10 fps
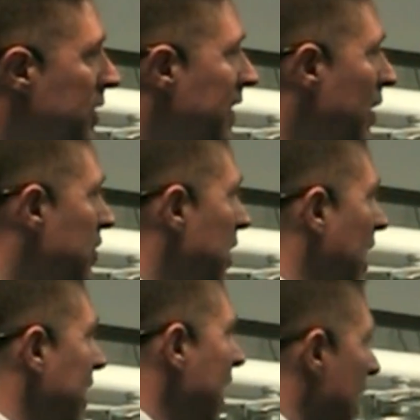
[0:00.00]
that there's
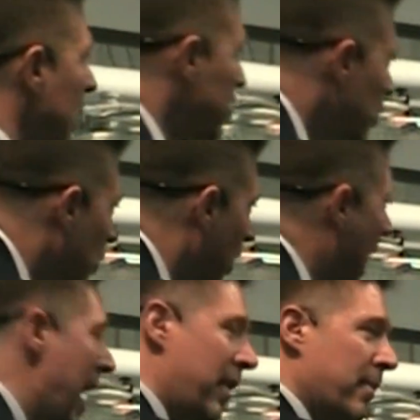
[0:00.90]
again a tool
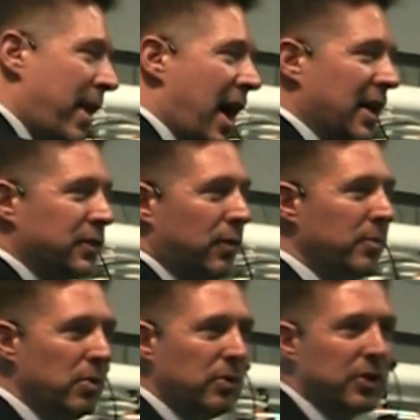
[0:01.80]
out of the box from
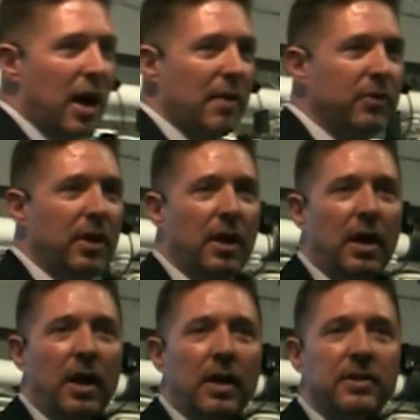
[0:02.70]
MuleSoft
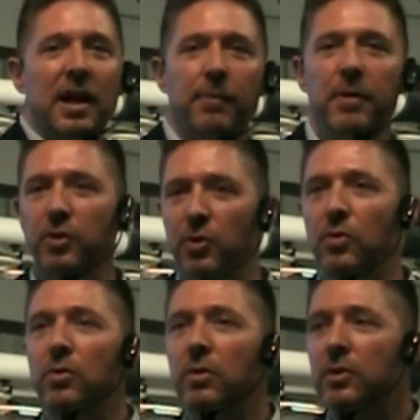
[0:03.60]
to help them
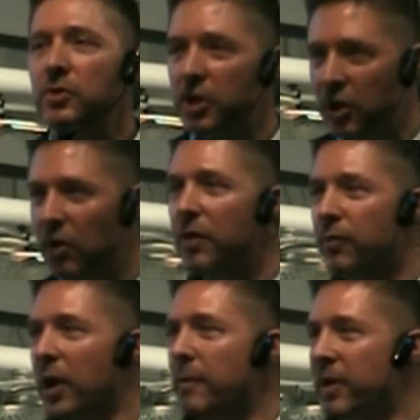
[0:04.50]
do security
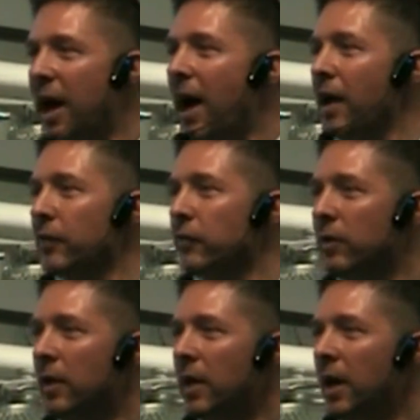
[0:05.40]
for APIs.
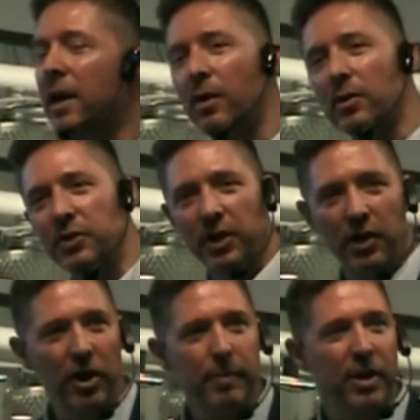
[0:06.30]
And not only
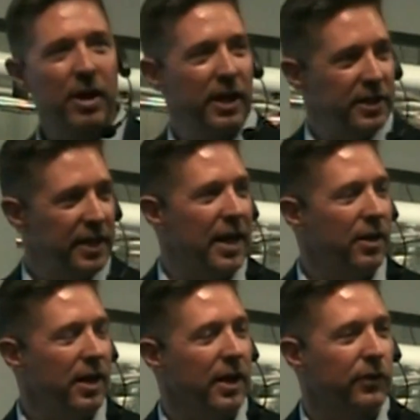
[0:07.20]
security, but collecting
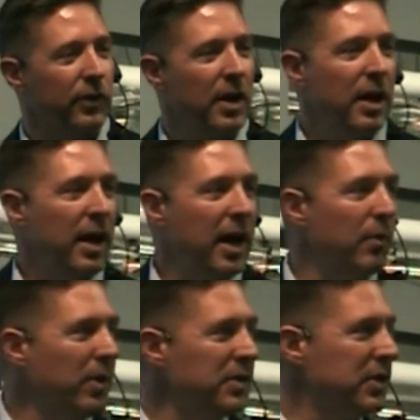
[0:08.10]
analytics.
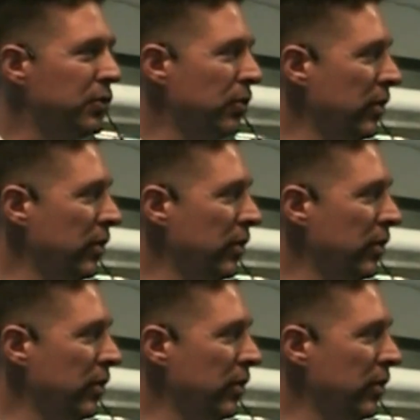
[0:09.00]
And what is the tool